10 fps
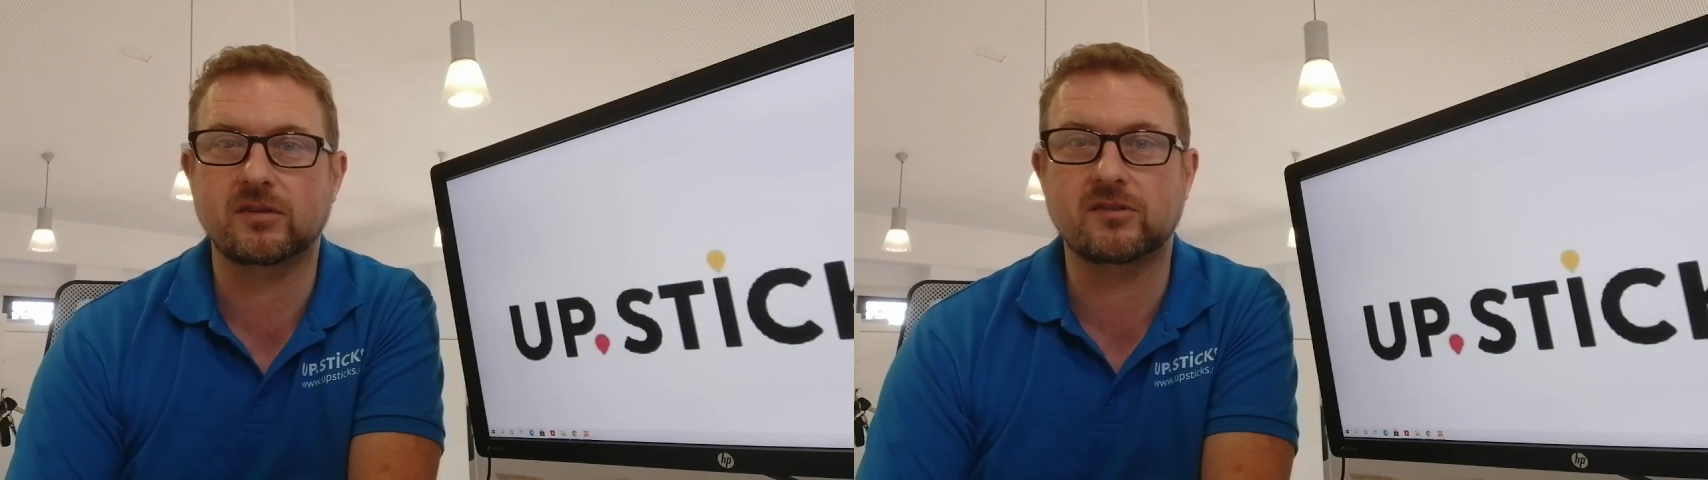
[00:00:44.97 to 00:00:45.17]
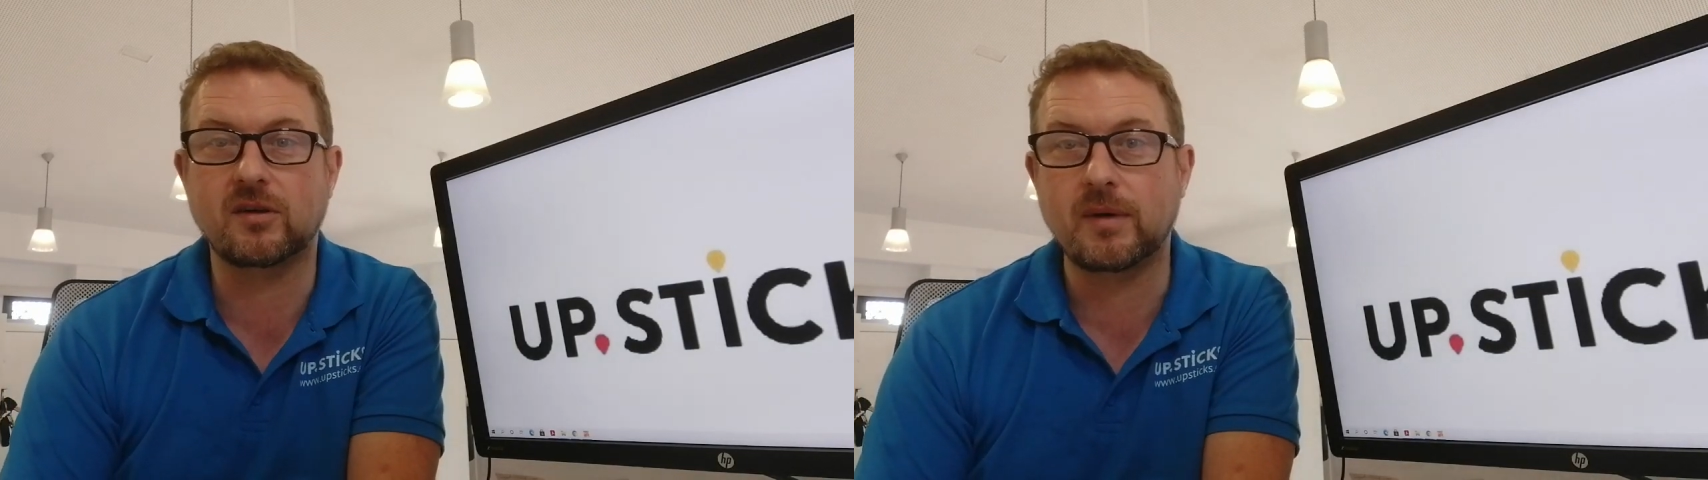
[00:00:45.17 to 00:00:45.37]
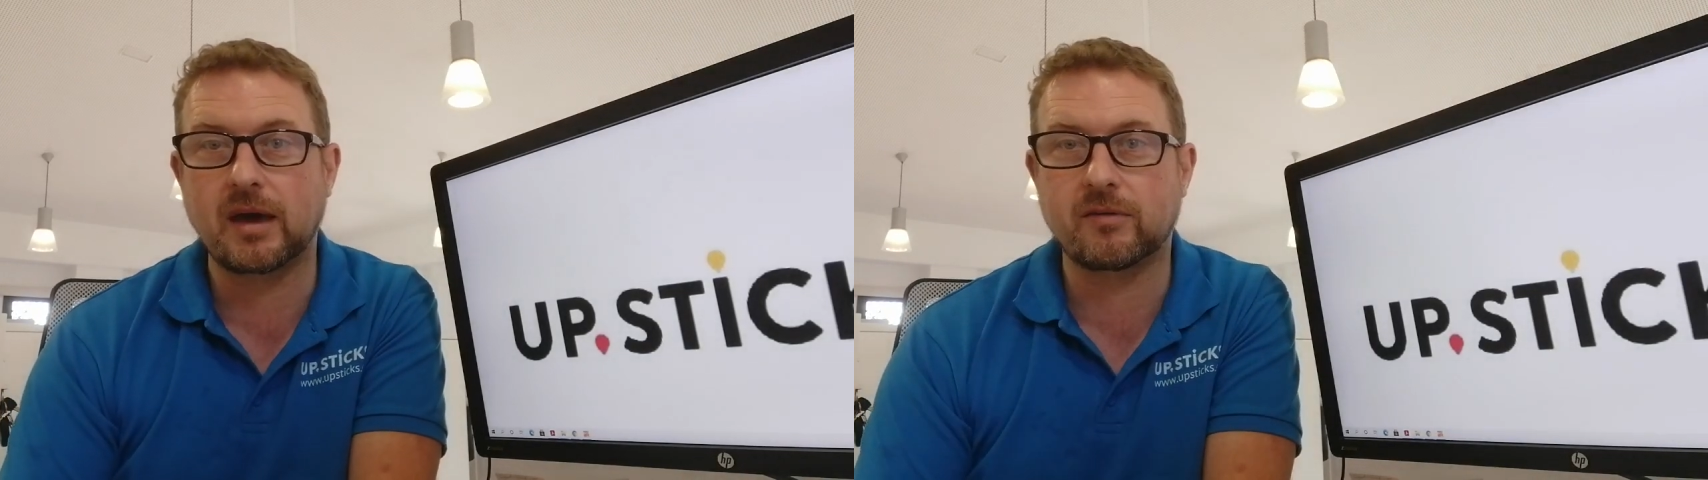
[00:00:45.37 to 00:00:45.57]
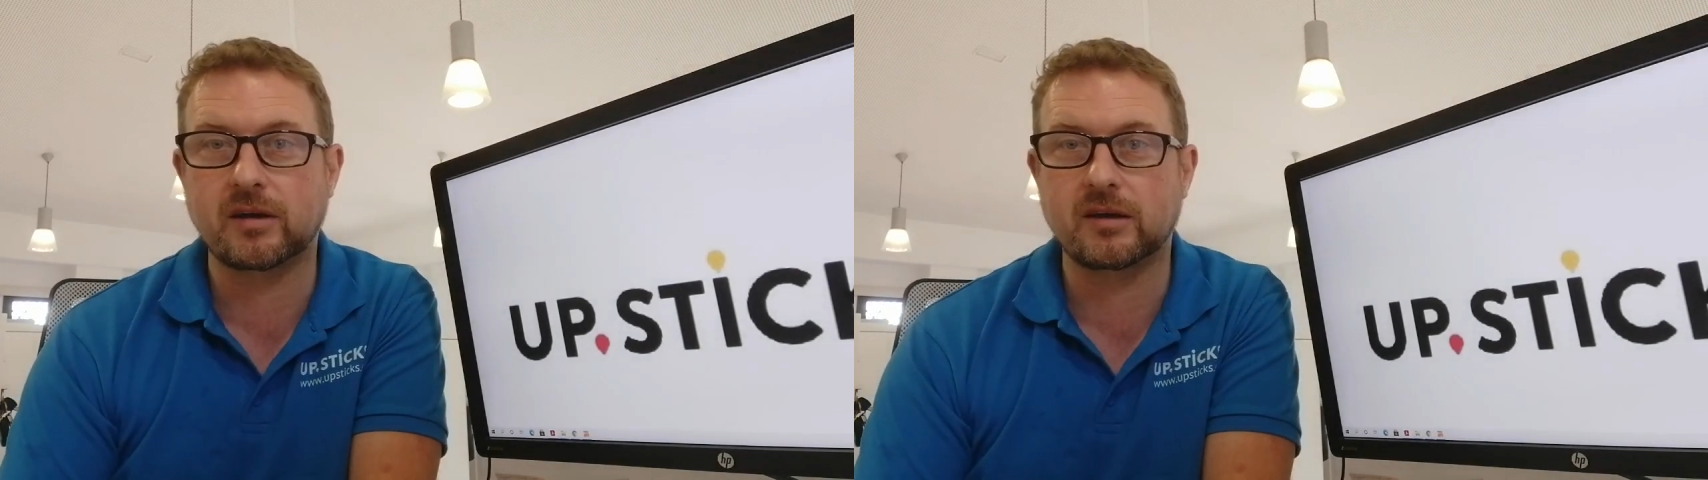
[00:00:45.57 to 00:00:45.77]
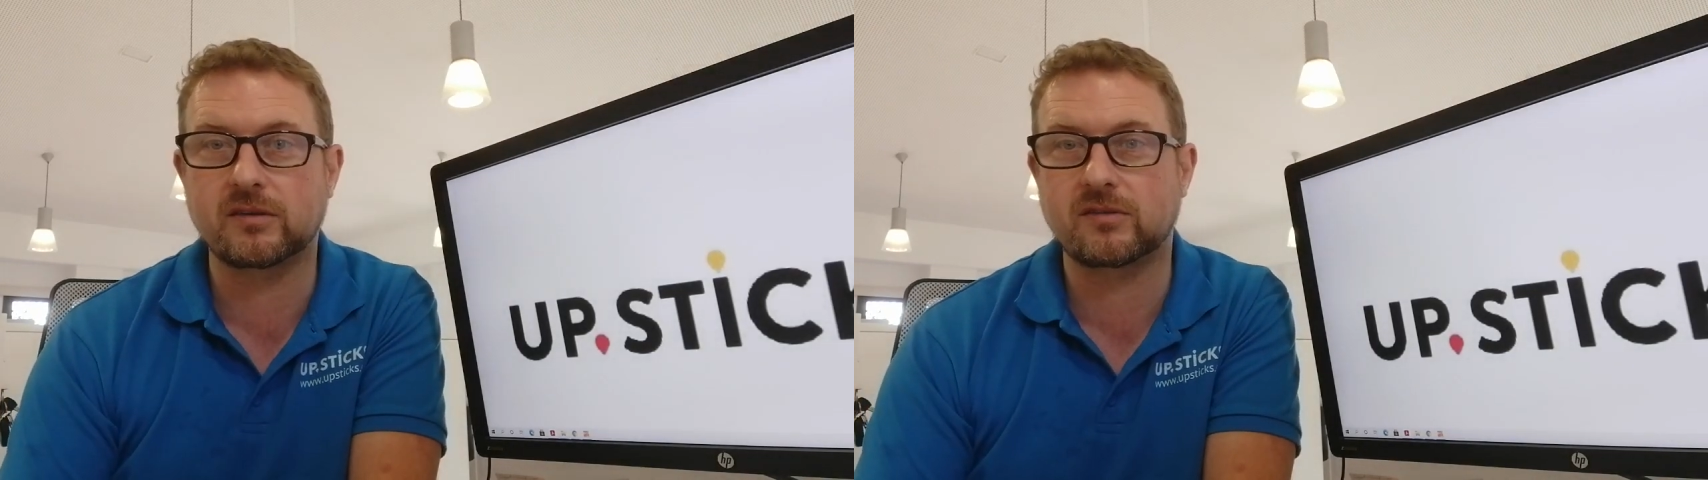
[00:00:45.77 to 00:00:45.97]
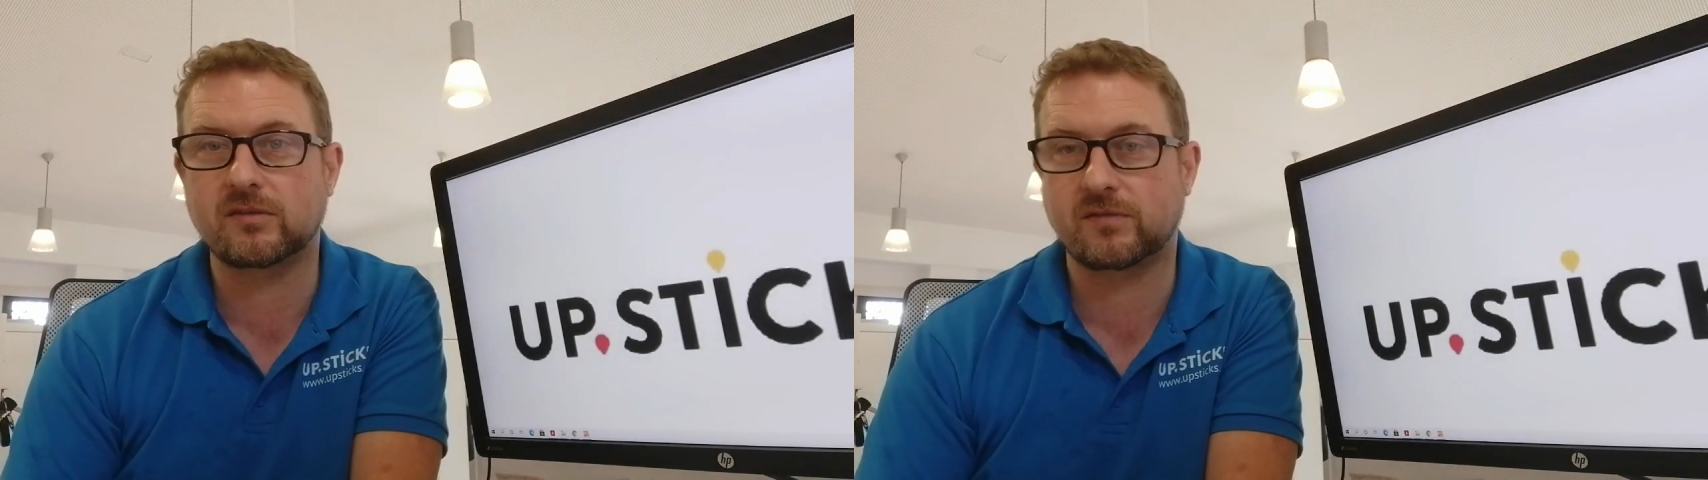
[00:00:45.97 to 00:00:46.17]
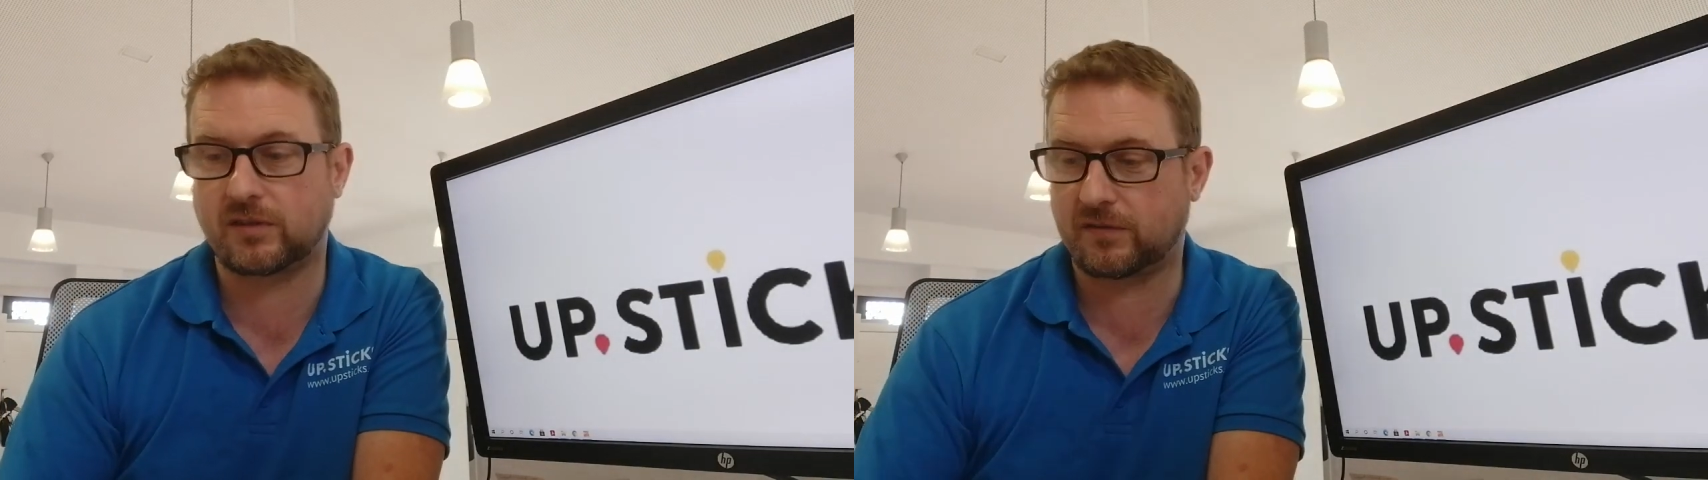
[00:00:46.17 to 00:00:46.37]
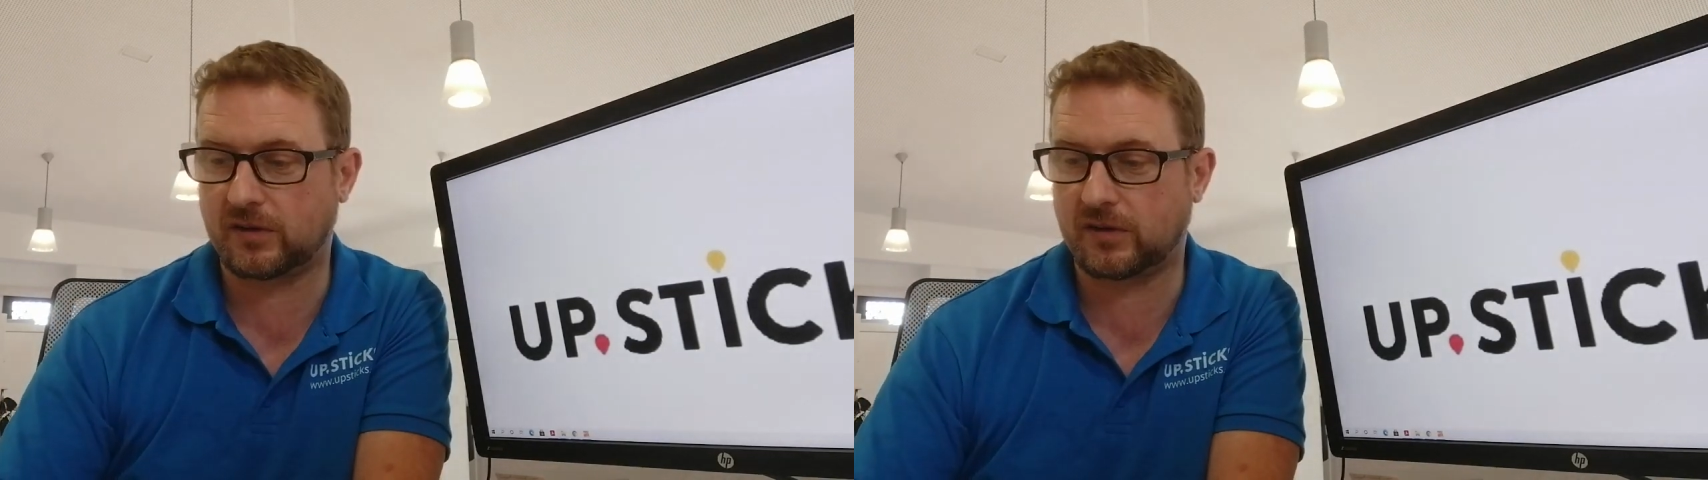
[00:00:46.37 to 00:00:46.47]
some areas for the